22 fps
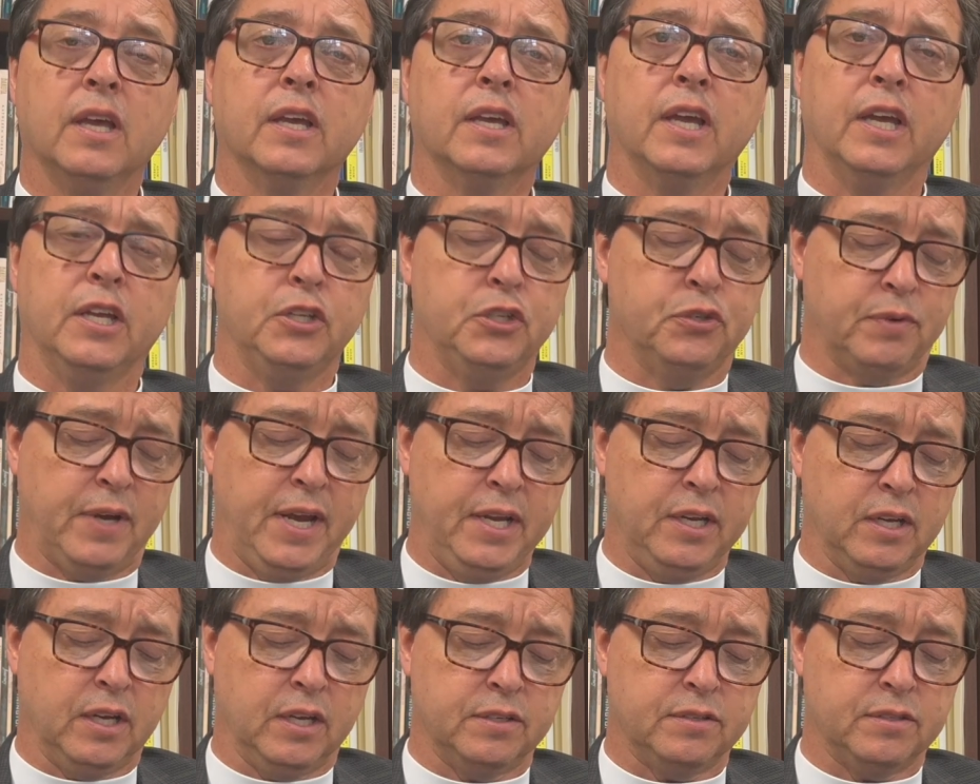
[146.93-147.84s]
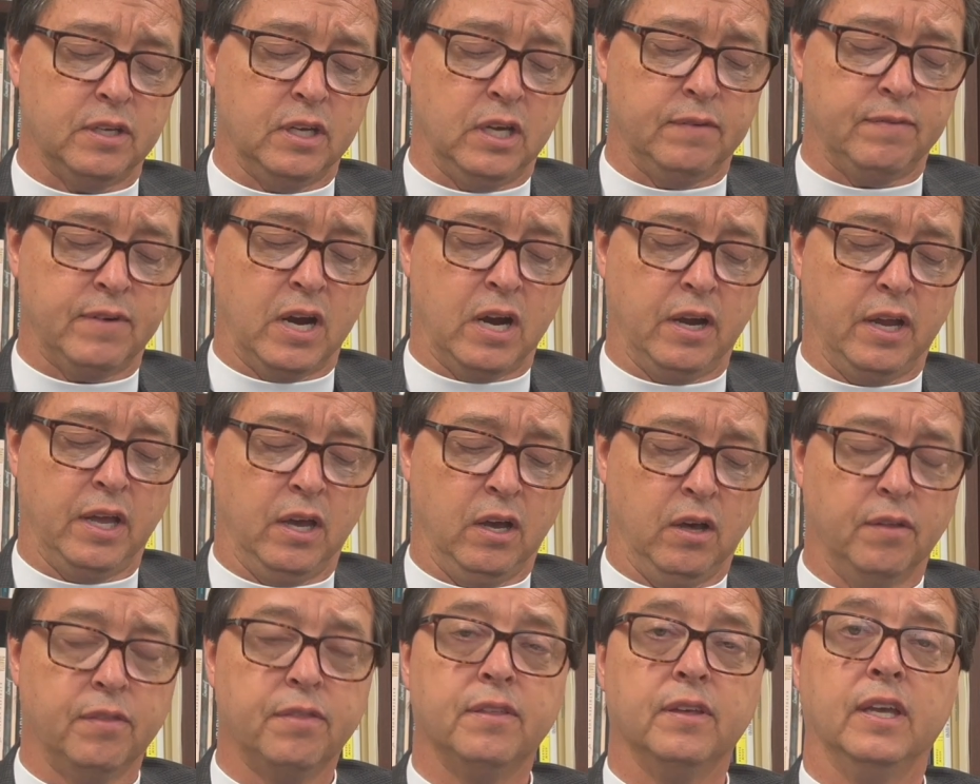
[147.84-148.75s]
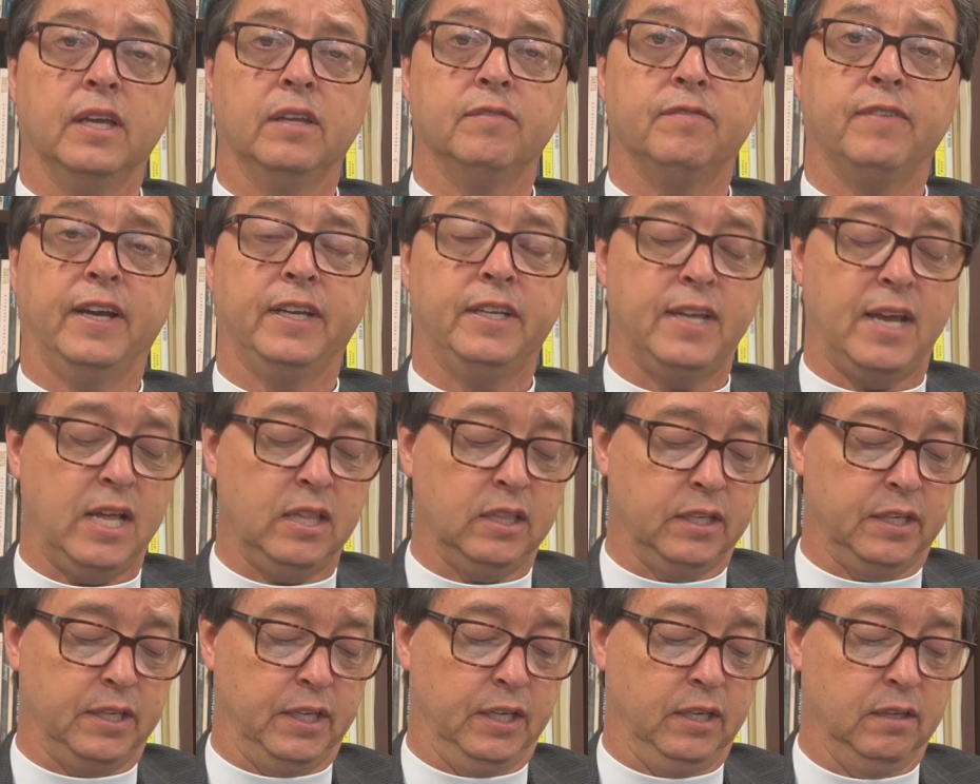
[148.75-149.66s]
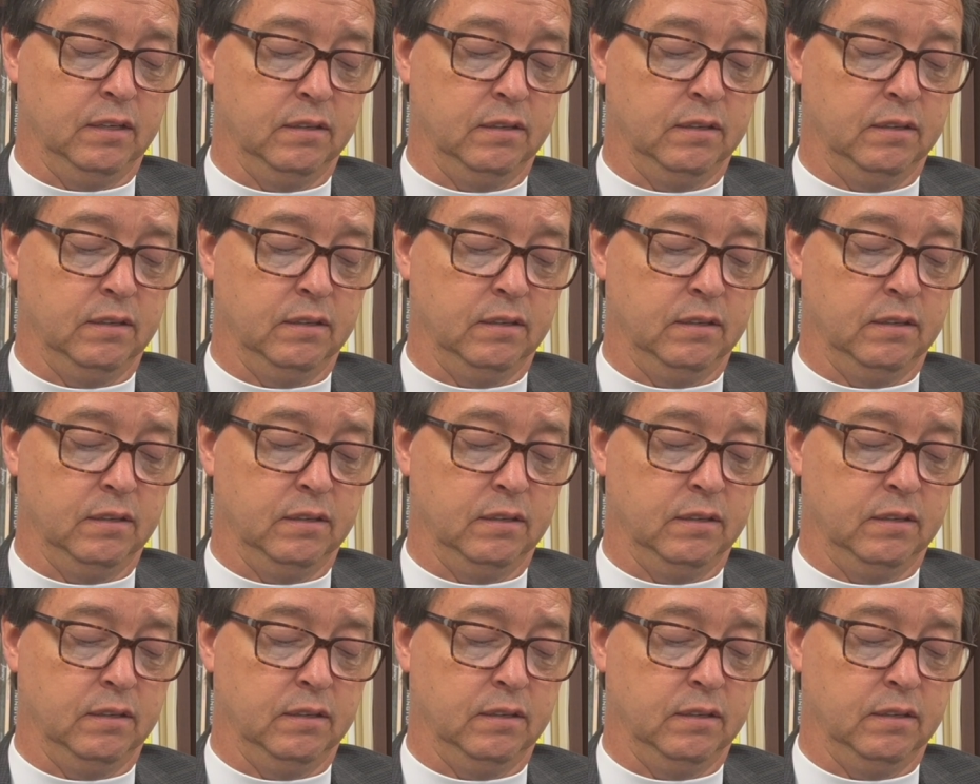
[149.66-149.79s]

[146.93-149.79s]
can drain us of our health and vitality.